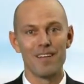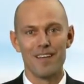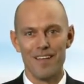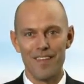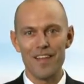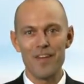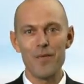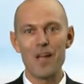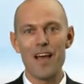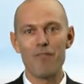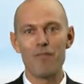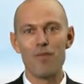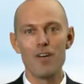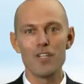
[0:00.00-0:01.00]
And then you would
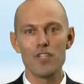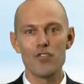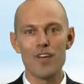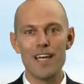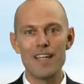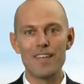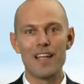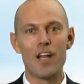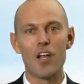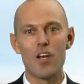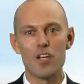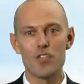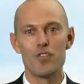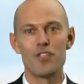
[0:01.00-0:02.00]
have one trade that
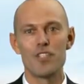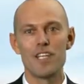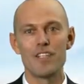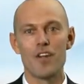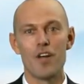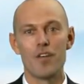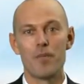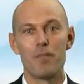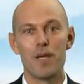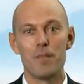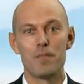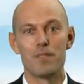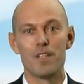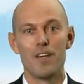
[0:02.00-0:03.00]
lost you 600
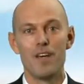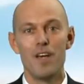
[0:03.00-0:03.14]
pips.